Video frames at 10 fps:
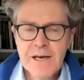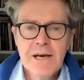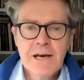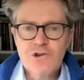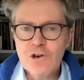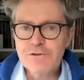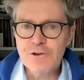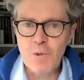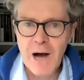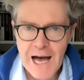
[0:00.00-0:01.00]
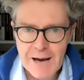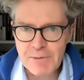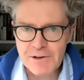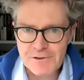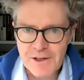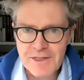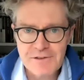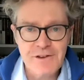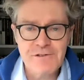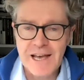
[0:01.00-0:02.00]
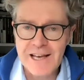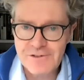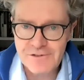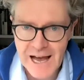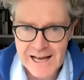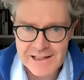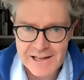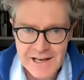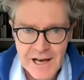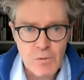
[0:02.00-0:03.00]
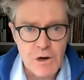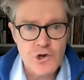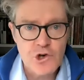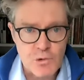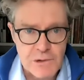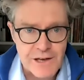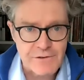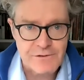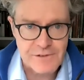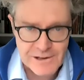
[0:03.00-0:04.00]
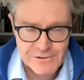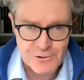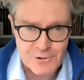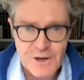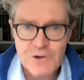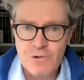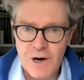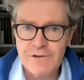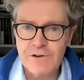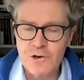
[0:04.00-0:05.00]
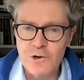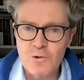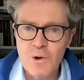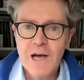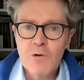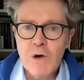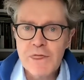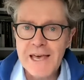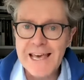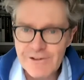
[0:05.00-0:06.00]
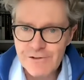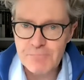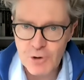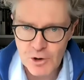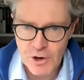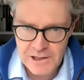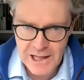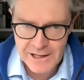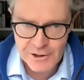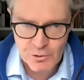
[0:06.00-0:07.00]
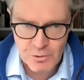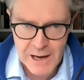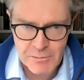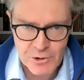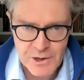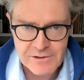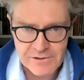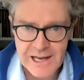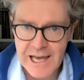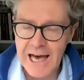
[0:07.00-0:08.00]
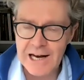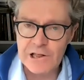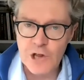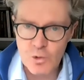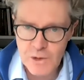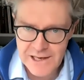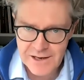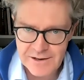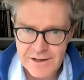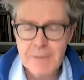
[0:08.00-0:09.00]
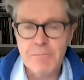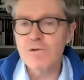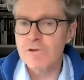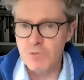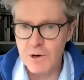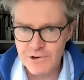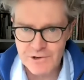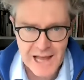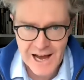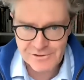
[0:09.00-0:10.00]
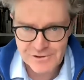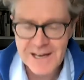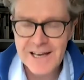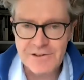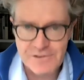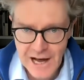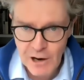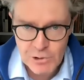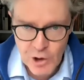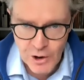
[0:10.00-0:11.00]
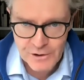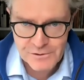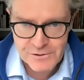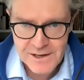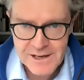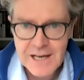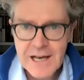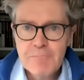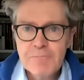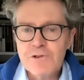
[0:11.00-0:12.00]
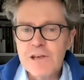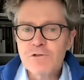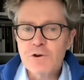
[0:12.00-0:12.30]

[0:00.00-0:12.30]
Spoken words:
It just so happens that this is exactly what Julius Caesar tried to do with his book on Latin grammar, De Analogia, most of which, alas, is now lost. Caesar